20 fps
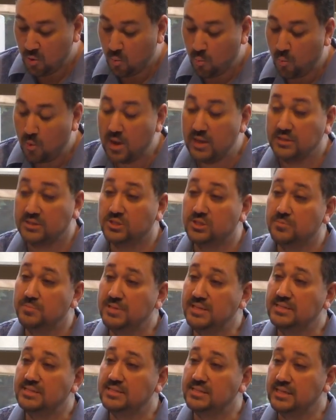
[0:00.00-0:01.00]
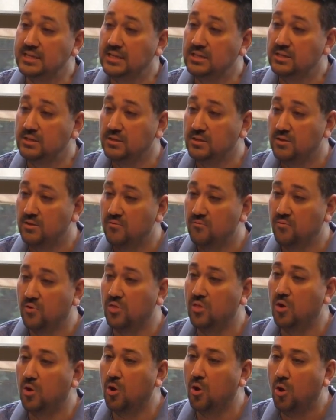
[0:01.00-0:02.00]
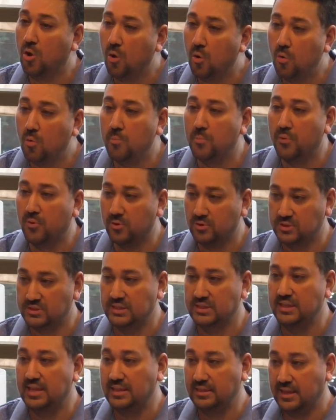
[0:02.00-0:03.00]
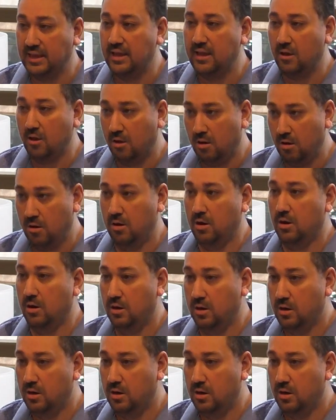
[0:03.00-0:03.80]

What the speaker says: want to be seen for the whole person that they are.